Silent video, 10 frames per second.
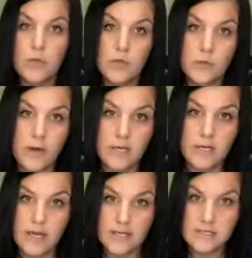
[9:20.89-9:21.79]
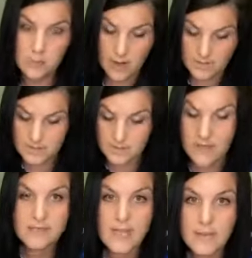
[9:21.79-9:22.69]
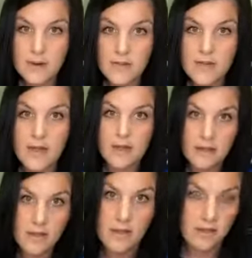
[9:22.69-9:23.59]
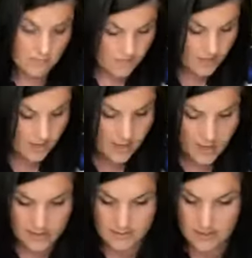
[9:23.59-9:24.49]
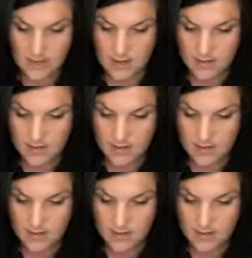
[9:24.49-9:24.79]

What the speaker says: you are gonna get some webs because, hey Martha, because